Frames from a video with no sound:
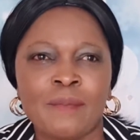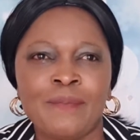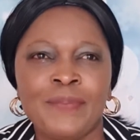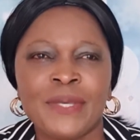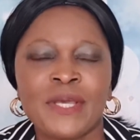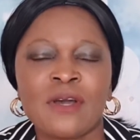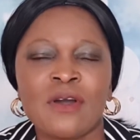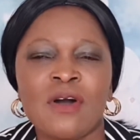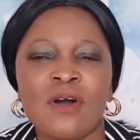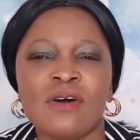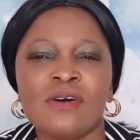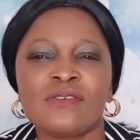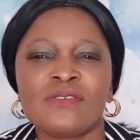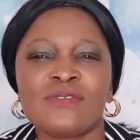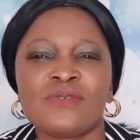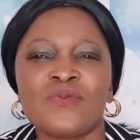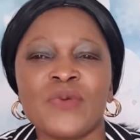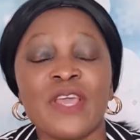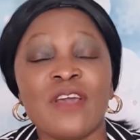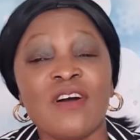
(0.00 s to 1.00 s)

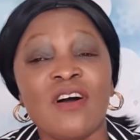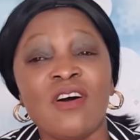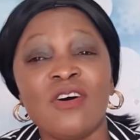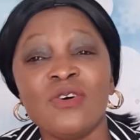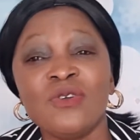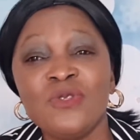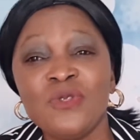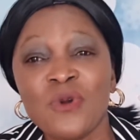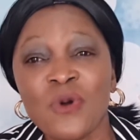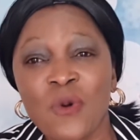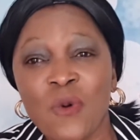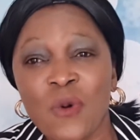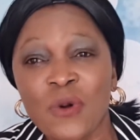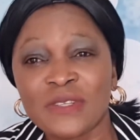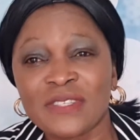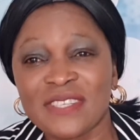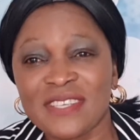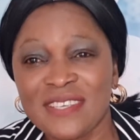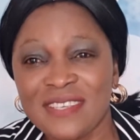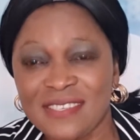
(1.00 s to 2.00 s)
Because we all know
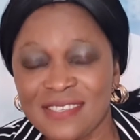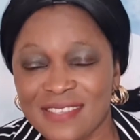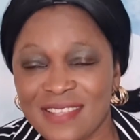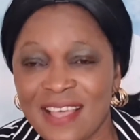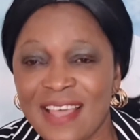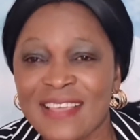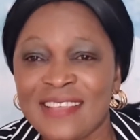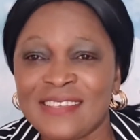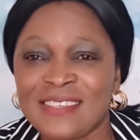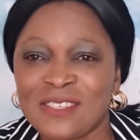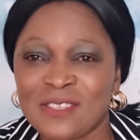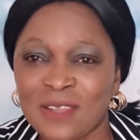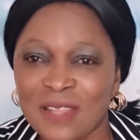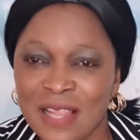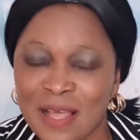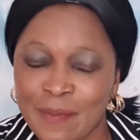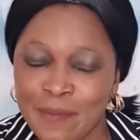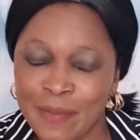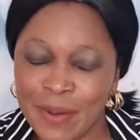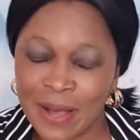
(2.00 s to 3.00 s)
what Easter is all
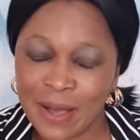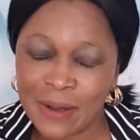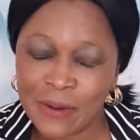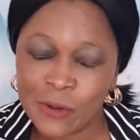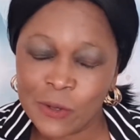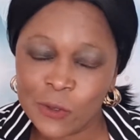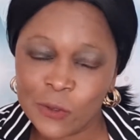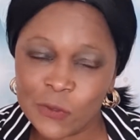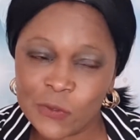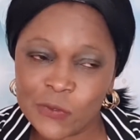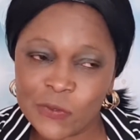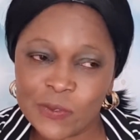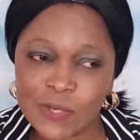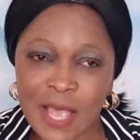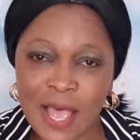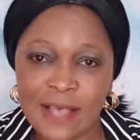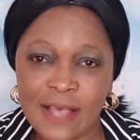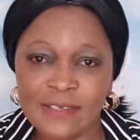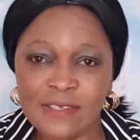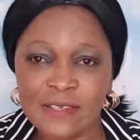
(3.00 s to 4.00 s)
about
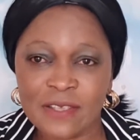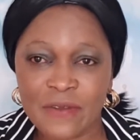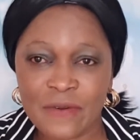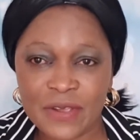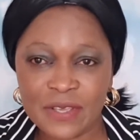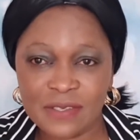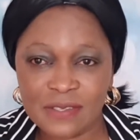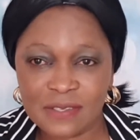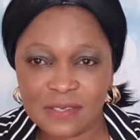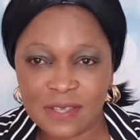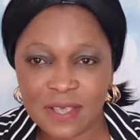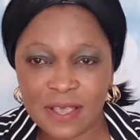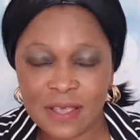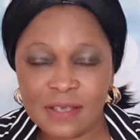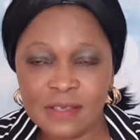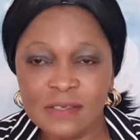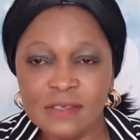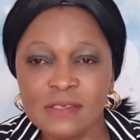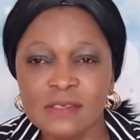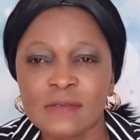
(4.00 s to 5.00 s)
as
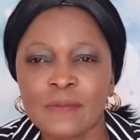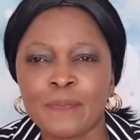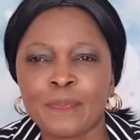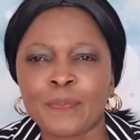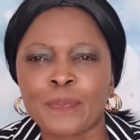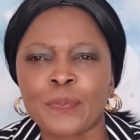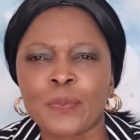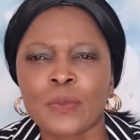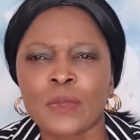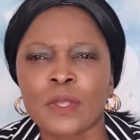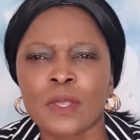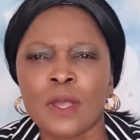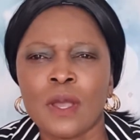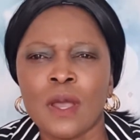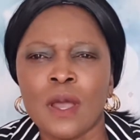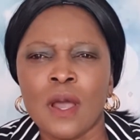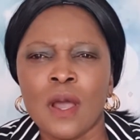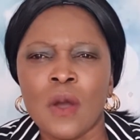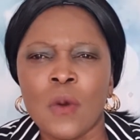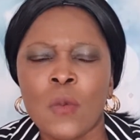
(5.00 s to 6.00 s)
Christians,
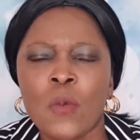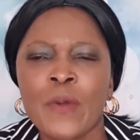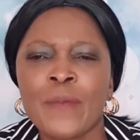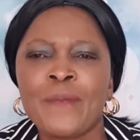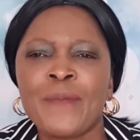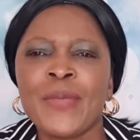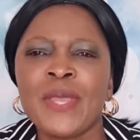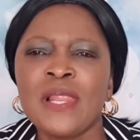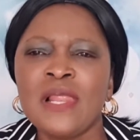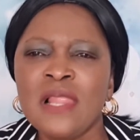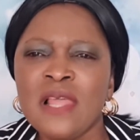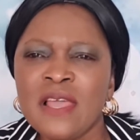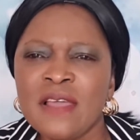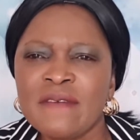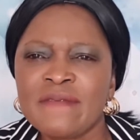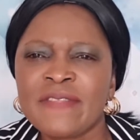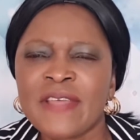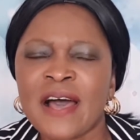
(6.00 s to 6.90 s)
we believe